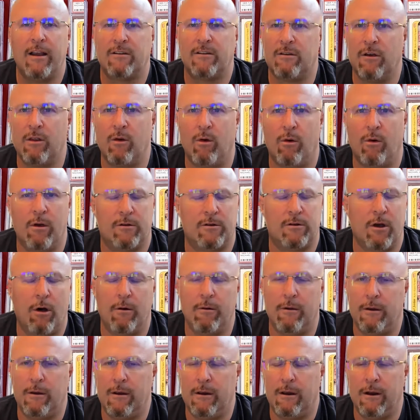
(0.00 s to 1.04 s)

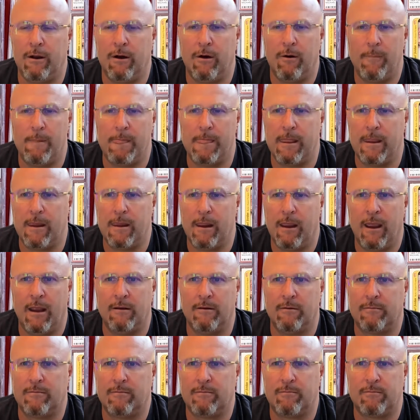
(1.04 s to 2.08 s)
So
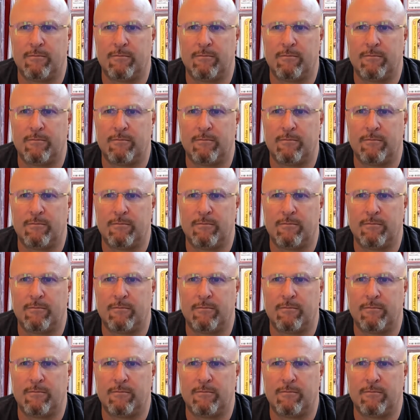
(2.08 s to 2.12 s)
in